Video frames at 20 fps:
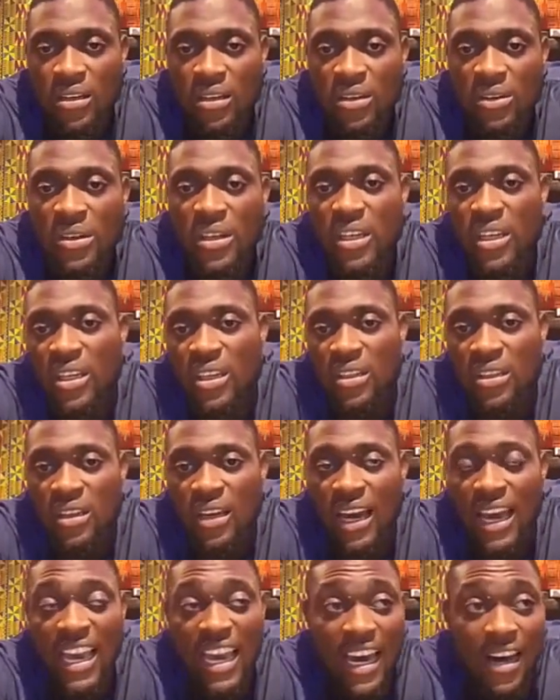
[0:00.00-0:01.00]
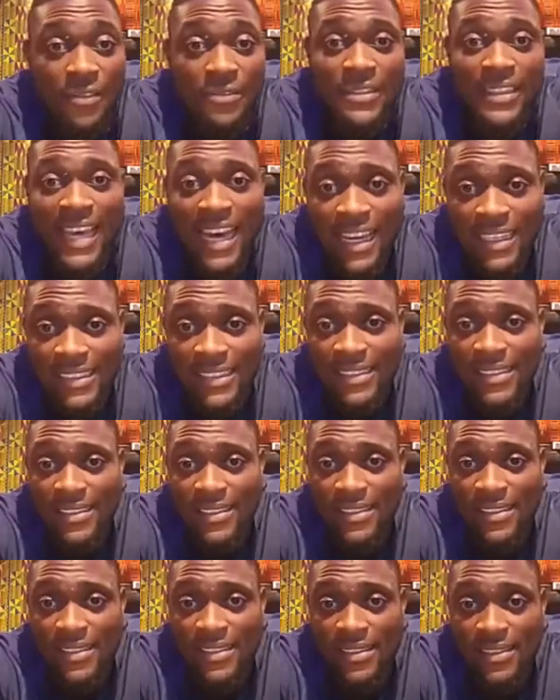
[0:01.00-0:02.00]
Okay? I have that.
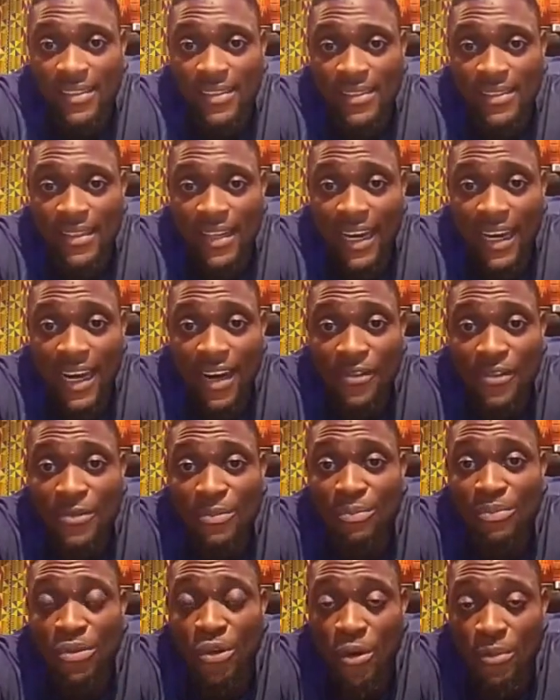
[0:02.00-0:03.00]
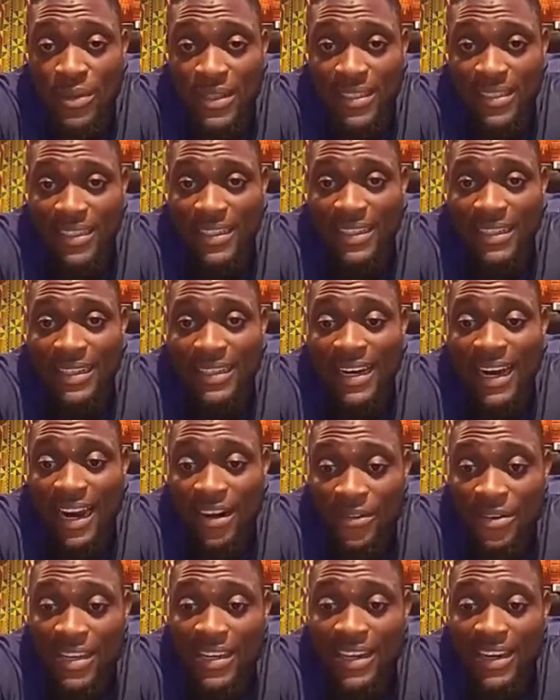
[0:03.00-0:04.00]
I have a promising
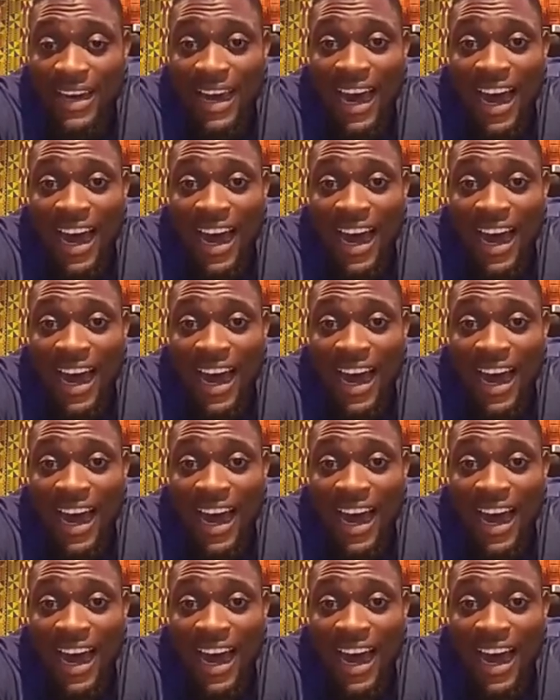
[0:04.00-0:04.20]
career.